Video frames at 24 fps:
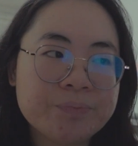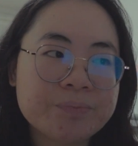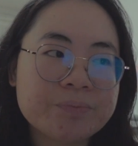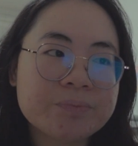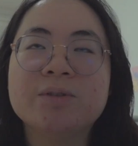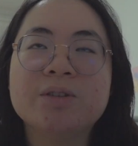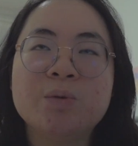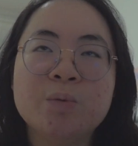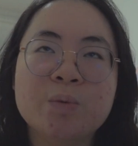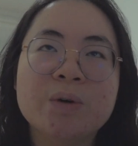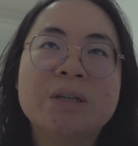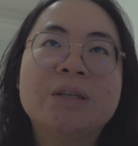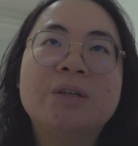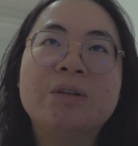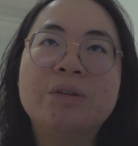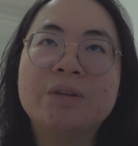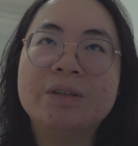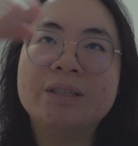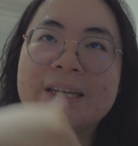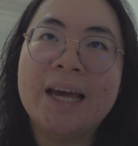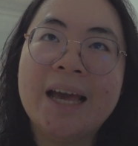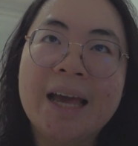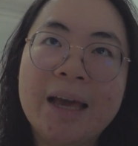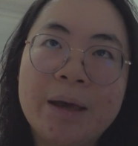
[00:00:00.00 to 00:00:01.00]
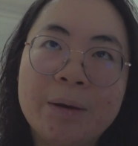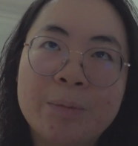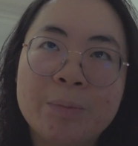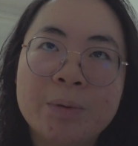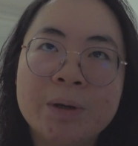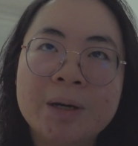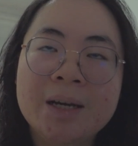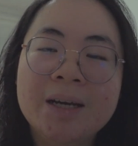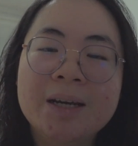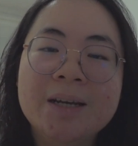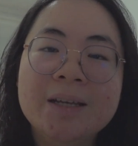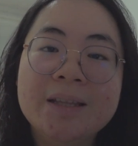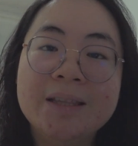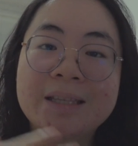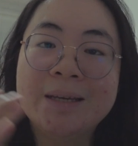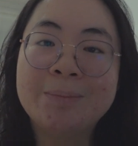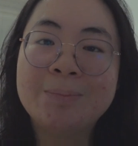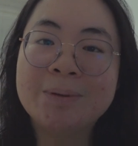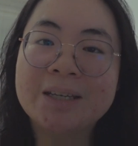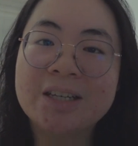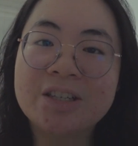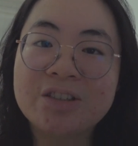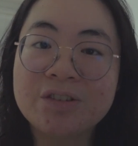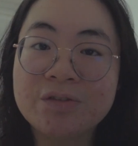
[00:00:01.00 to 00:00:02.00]
She went to the tab, the
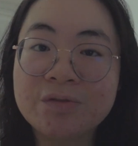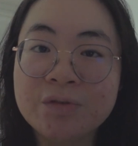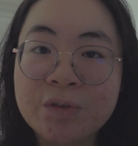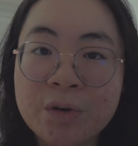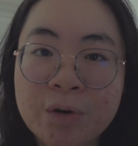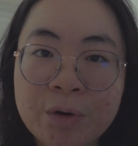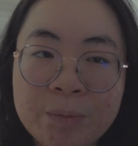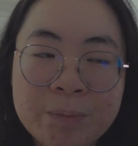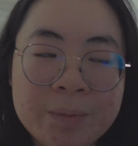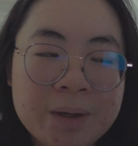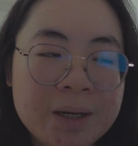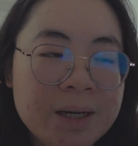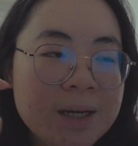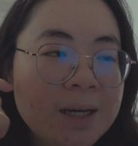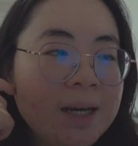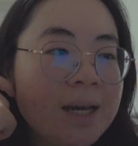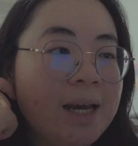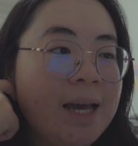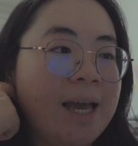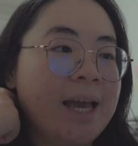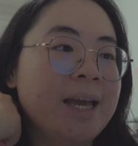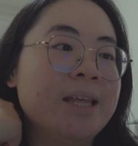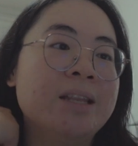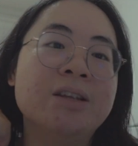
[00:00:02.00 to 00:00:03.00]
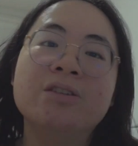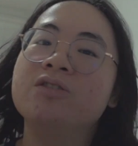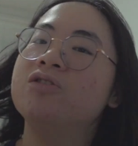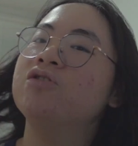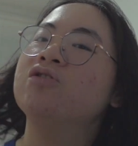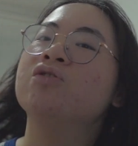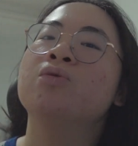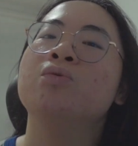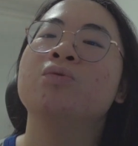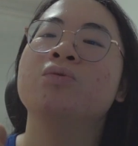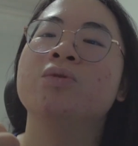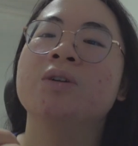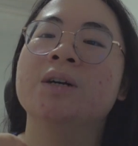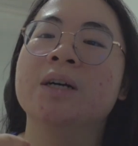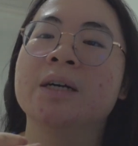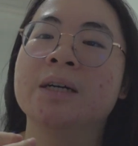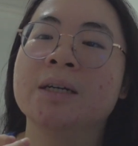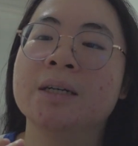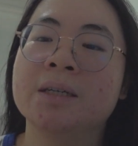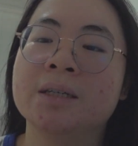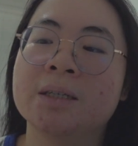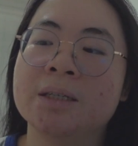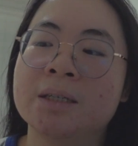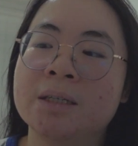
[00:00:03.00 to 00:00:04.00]
application form, and it showed
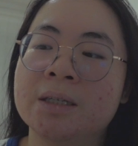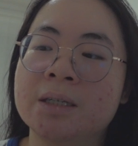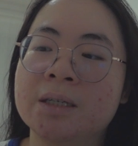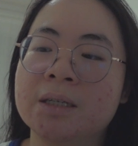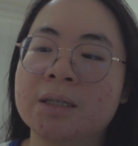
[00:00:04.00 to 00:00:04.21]
her